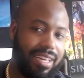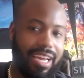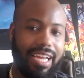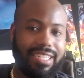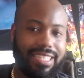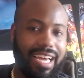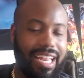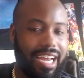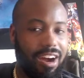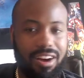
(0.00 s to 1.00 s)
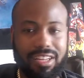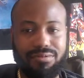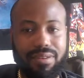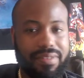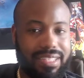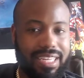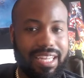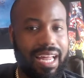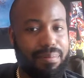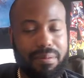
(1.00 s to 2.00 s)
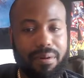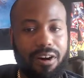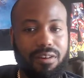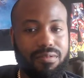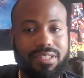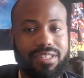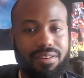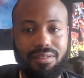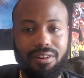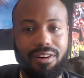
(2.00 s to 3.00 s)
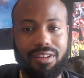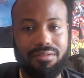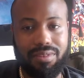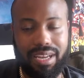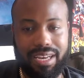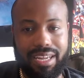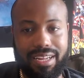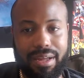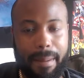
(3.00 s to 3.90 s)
it just kind of like Harley Quinn fatigue. A lot of people aren't really sold on Harley Quinn like that.